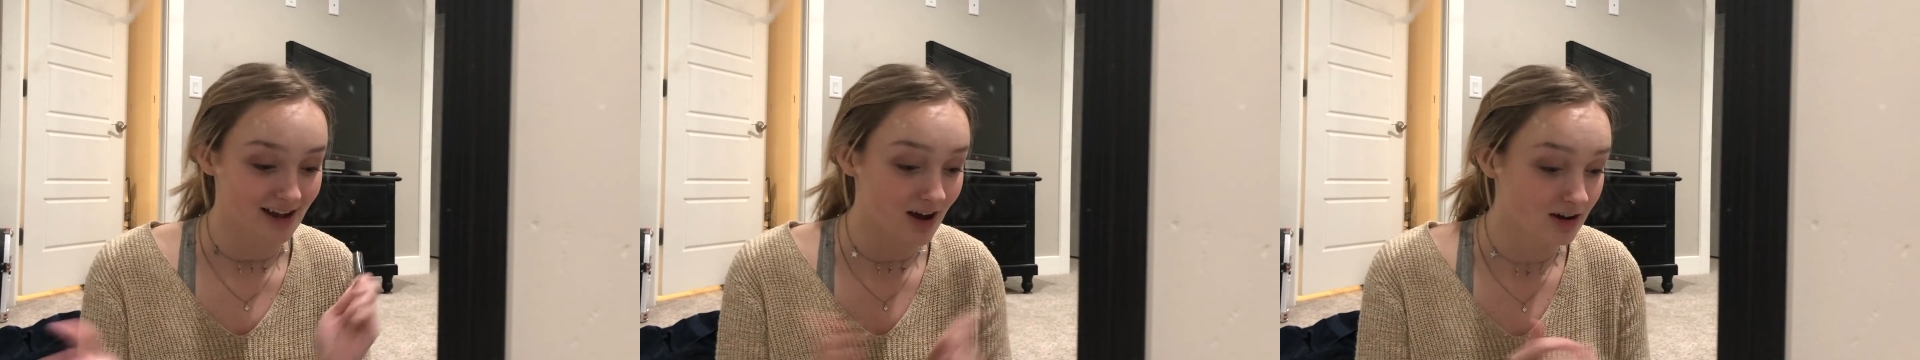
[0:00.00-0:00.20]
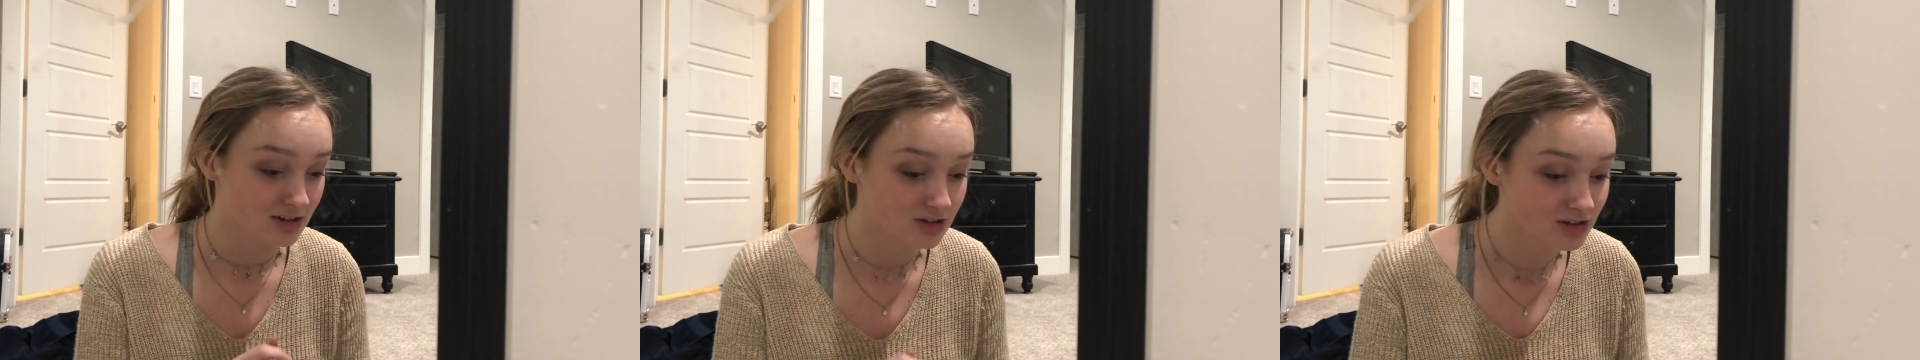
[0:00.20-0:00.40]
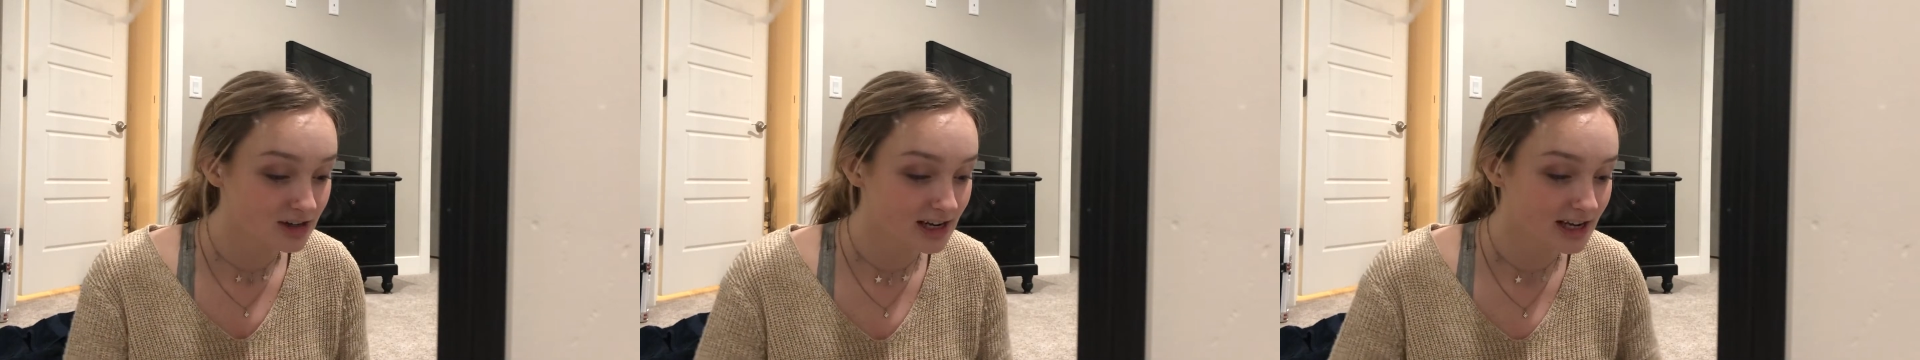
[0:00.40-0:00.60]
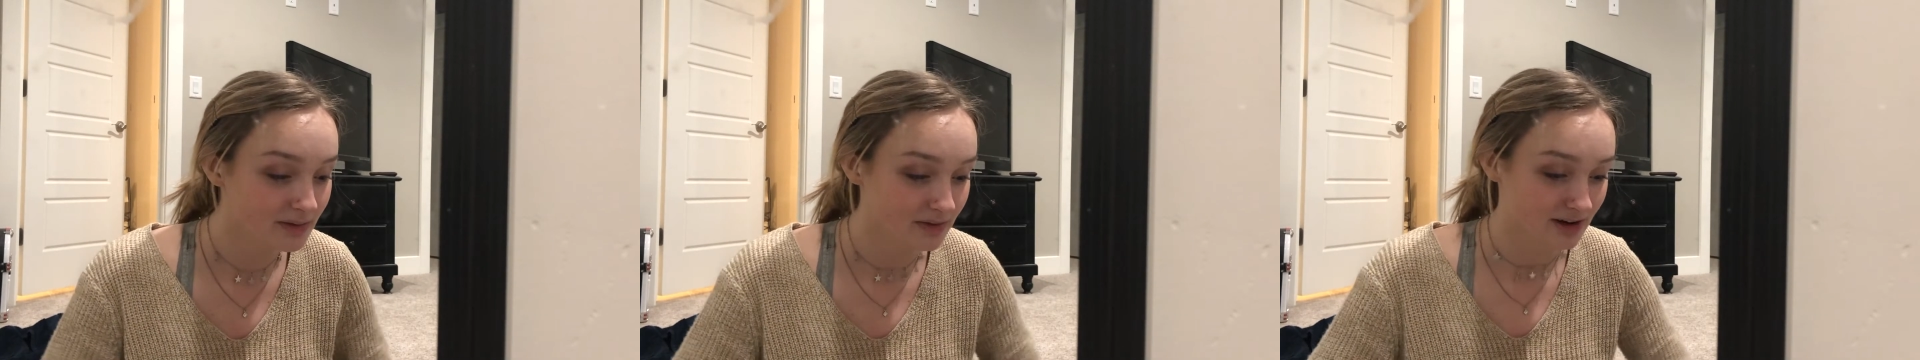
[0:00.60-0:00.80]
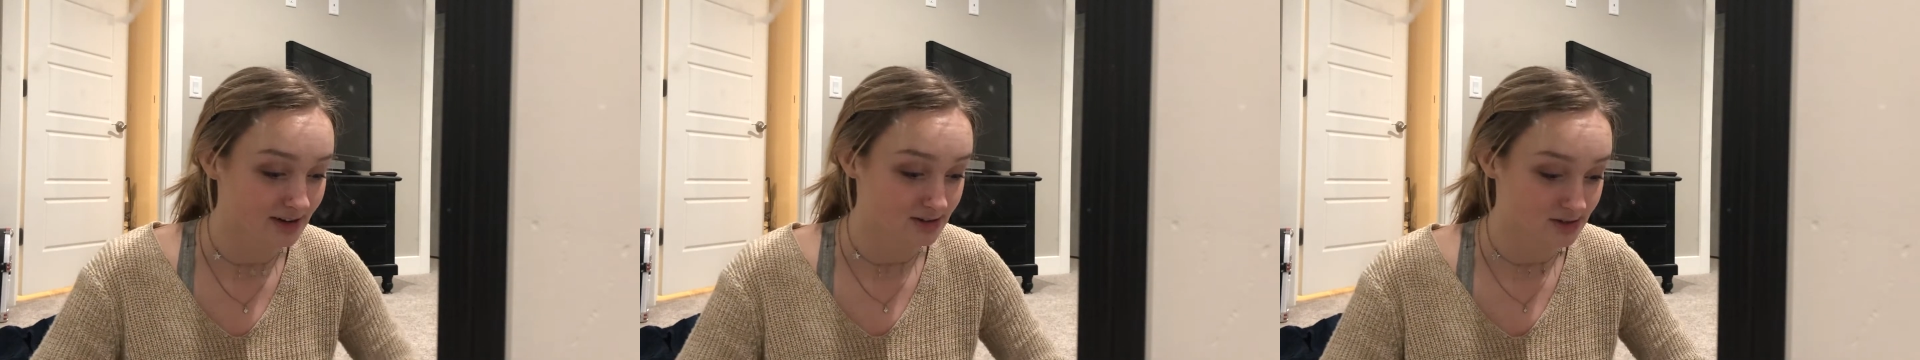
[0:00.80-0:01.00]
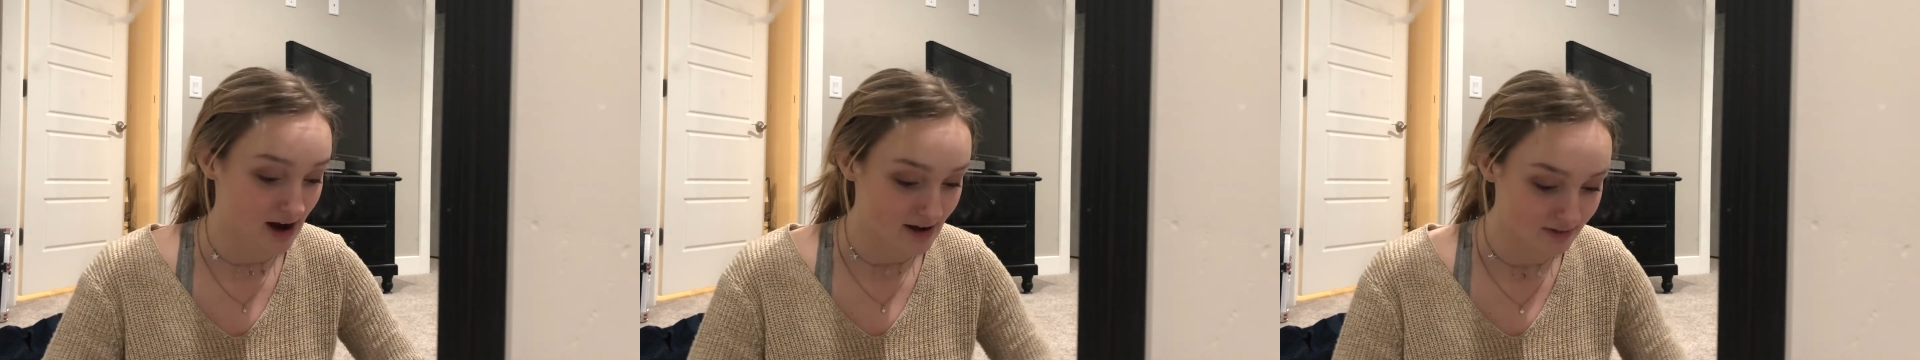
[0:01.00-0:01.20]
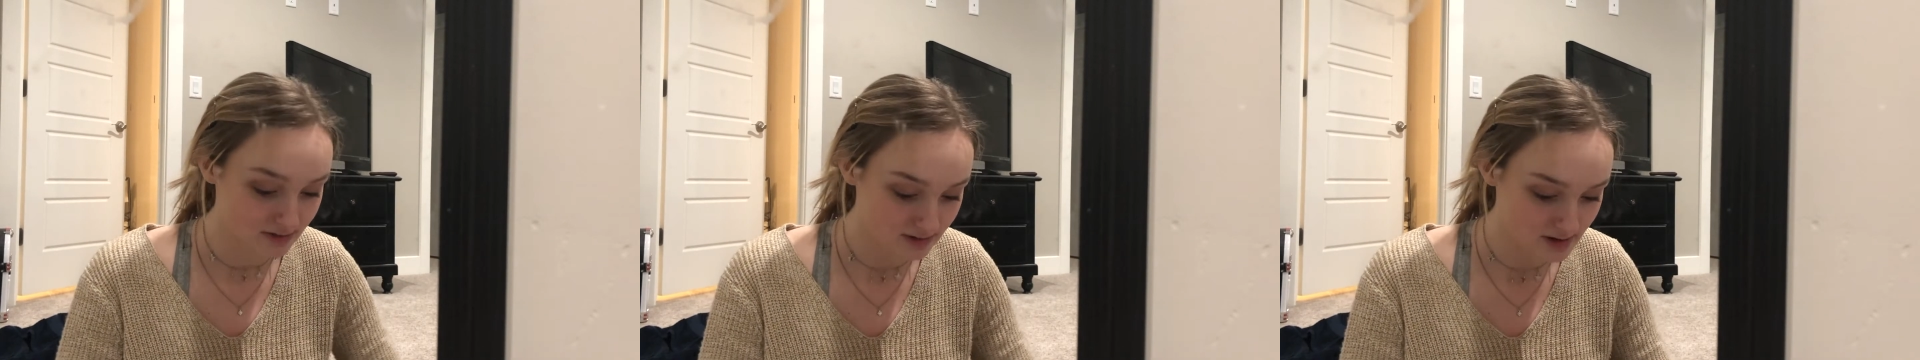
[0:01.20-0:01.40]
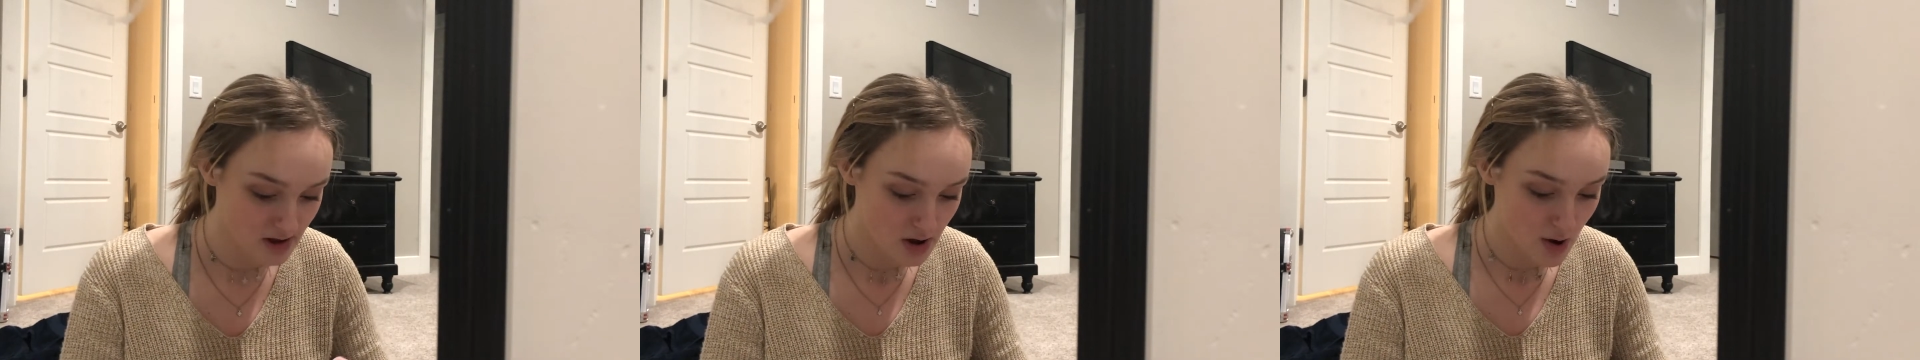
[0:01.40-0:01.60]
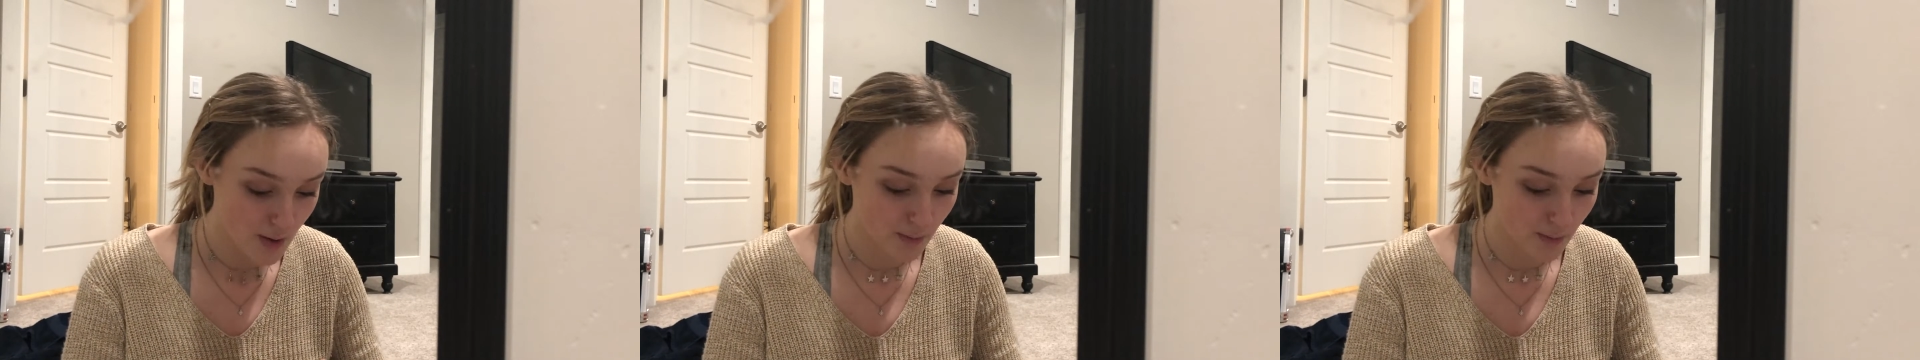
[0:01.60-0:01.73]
country, we're gonna travel,